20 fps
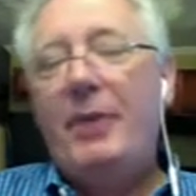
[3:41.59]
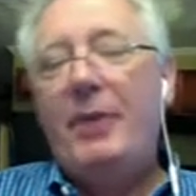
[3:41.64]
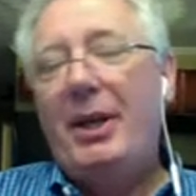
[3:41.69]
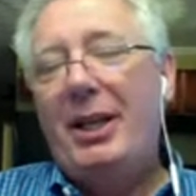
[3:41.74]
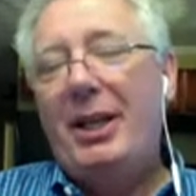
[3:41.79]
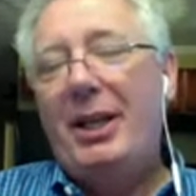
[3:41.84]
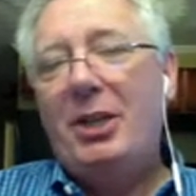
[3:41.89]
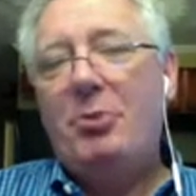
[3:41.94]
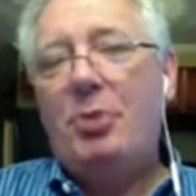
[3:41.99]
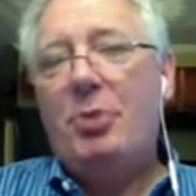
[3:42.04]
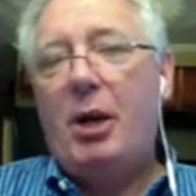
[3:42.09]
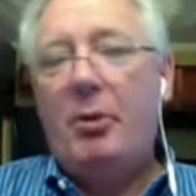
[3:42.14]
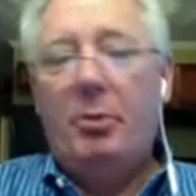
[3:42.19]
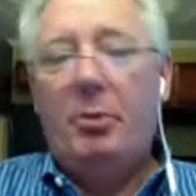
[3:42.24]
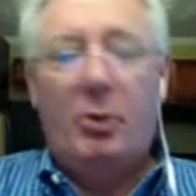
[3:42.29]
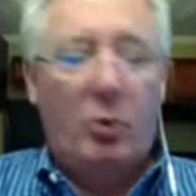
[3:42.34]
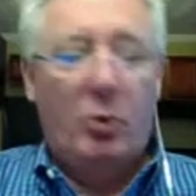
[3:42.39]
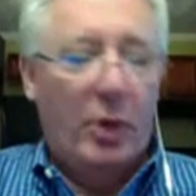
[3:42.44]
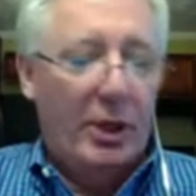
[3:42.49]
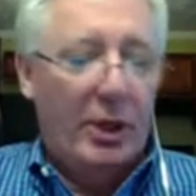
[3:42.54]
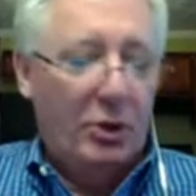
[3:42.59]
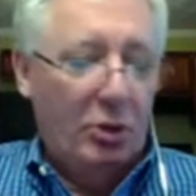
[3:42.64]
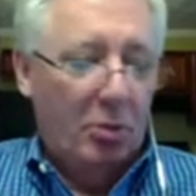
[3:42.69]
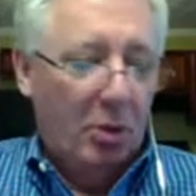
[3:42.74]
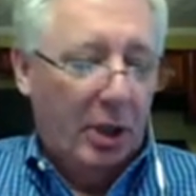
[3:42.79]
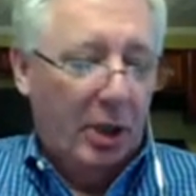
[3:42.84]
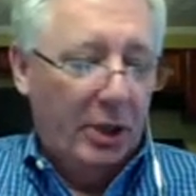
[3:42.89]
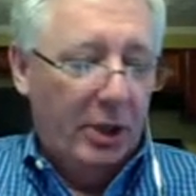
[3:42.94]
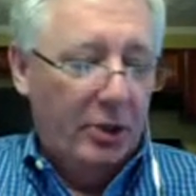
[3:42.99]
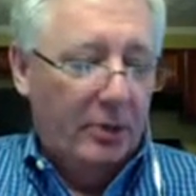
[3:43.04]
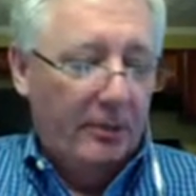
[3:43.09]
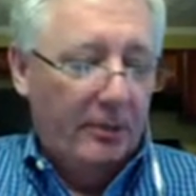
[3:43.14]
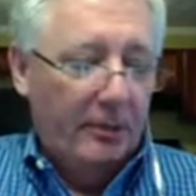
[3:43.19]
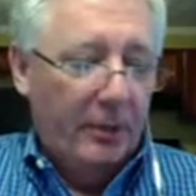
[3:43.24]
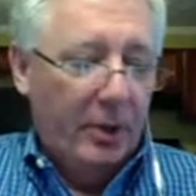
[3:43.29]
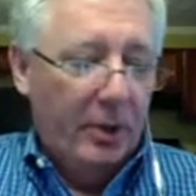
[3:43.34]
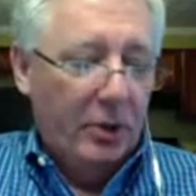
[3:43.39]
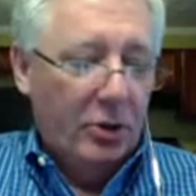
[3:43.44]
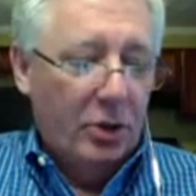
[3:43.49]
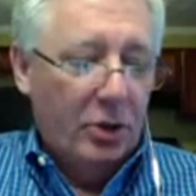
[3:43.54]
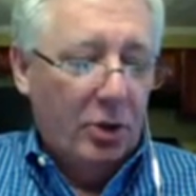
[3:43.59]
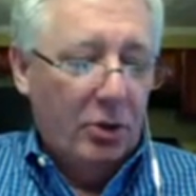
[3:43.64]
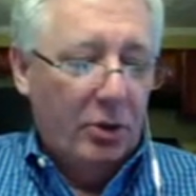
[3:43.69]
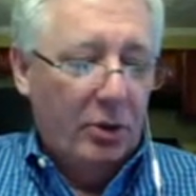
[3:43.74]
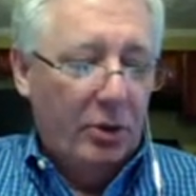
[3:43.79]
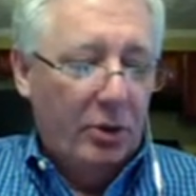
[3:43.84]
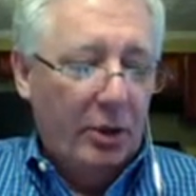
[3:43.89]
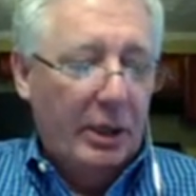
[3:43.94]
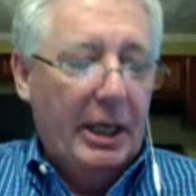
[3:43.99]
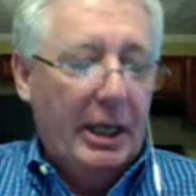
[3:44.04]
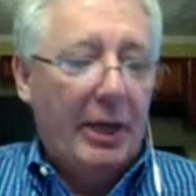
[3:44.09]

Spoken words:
And that's probably way too much. So